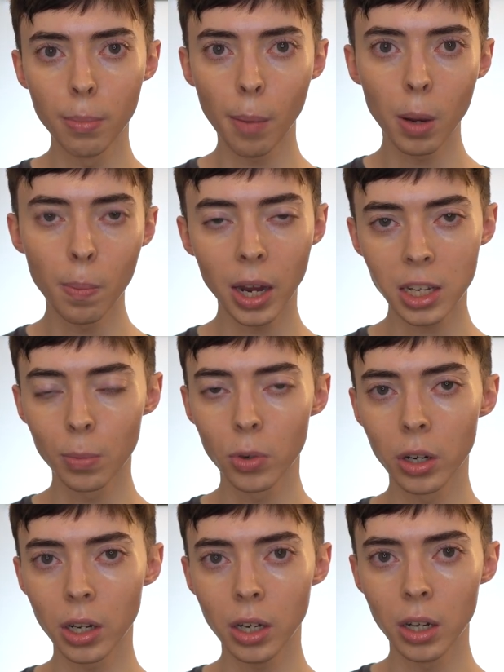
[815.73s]
maybe bake some
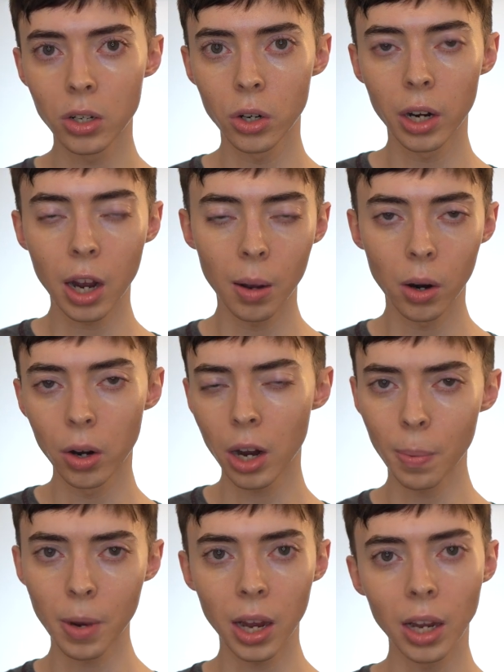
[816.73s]
cookies or
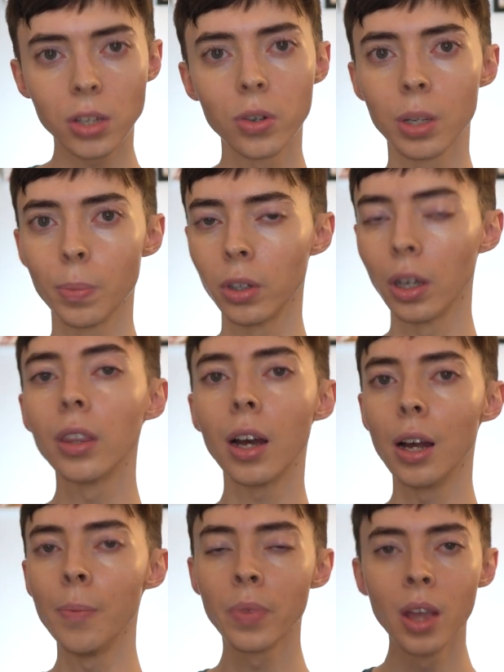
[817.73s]
cupcakes or something like
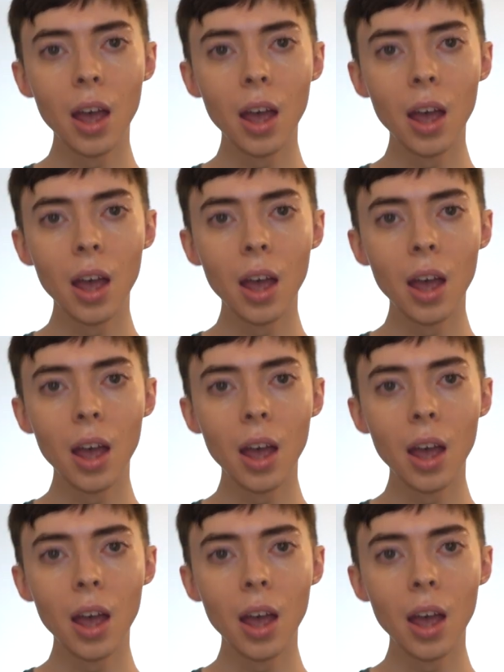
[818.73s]
that.